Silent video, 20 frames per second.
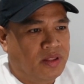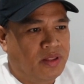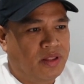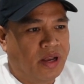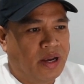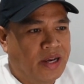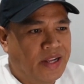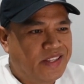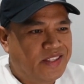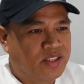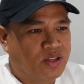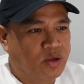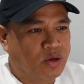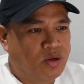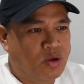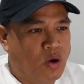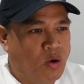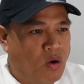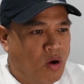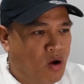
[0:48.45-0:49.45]
the list
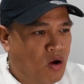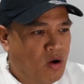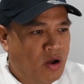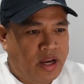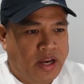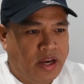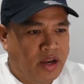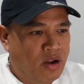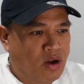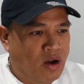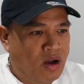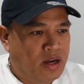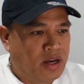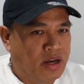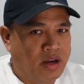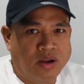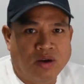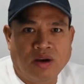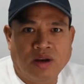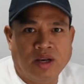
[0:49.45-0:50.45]
could go on and on
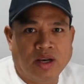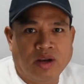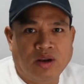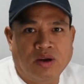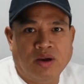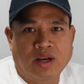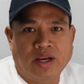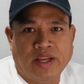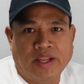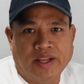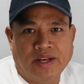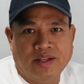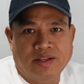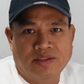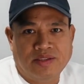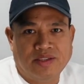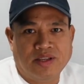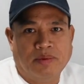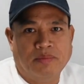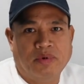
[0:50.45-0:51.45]
and on and on,
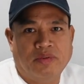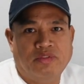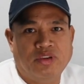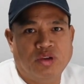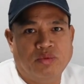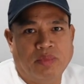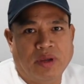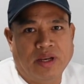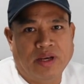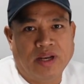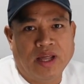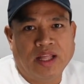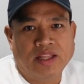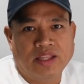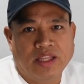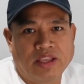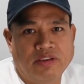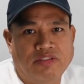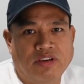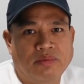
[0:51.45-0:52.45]
and some of you may
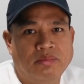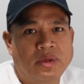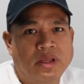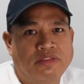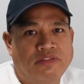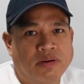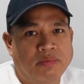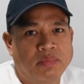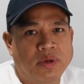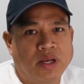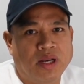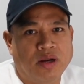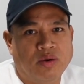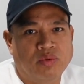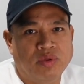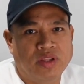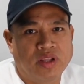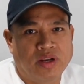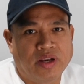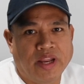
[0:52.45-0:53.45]
not even be familiar
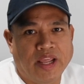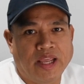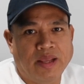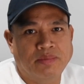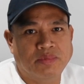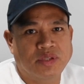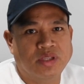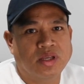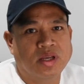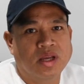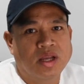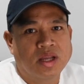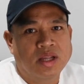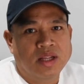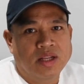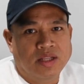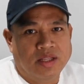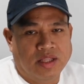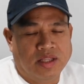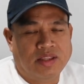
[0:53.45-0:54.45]
with the names
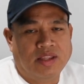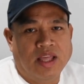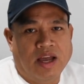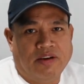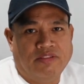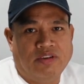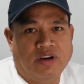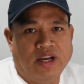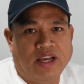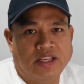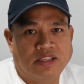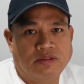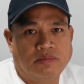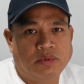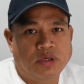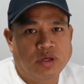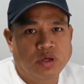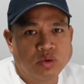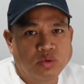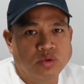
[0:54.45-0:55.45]
that Davao has
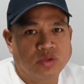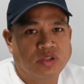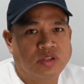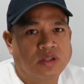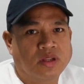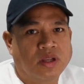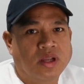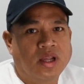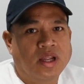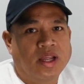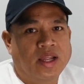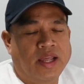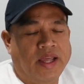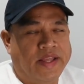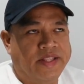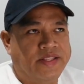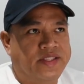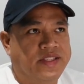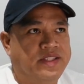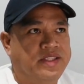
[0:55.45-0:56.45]
produced.
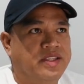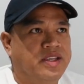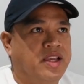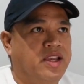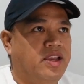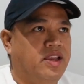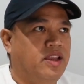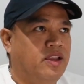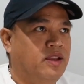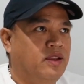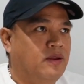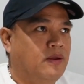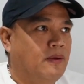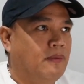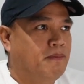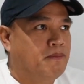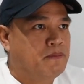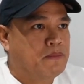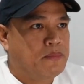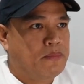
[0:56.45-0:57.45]
Let's say,
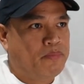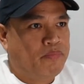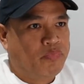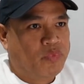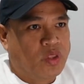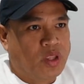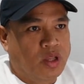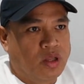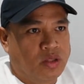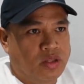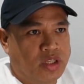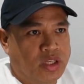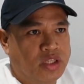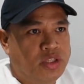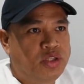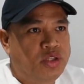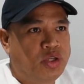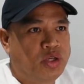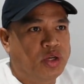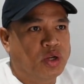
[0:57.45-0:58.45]

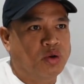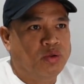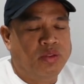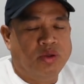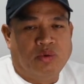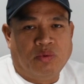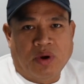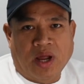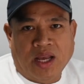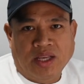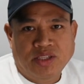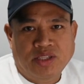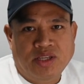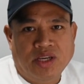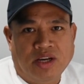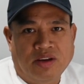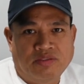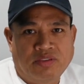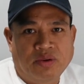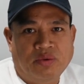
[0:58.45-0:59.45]
did you know the
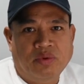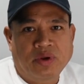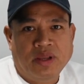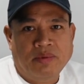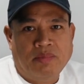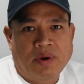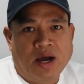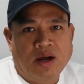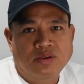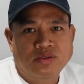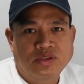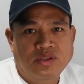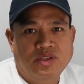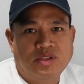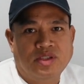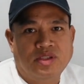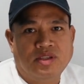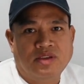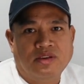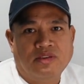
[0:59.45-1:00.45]
Raja of the
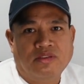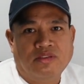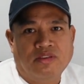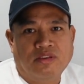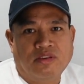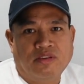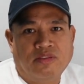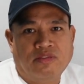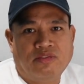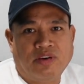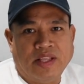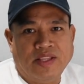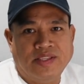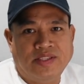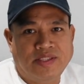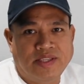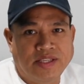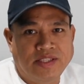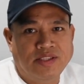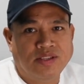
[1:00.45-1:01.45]
Rebounds?
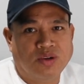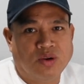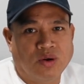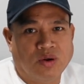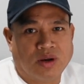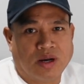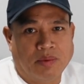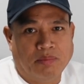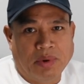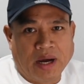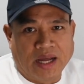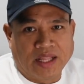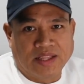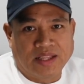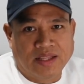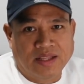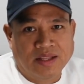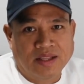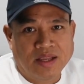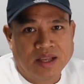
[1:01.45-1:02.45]
Francisco
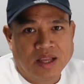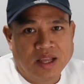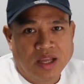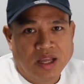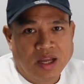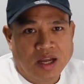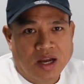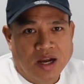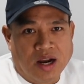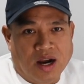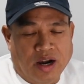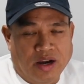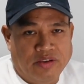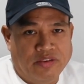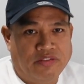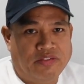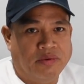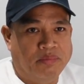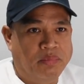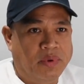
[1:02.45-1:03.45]
Rabat. Are
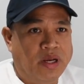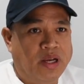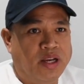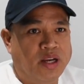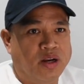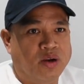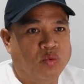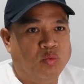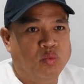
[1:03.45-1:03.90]
you familiar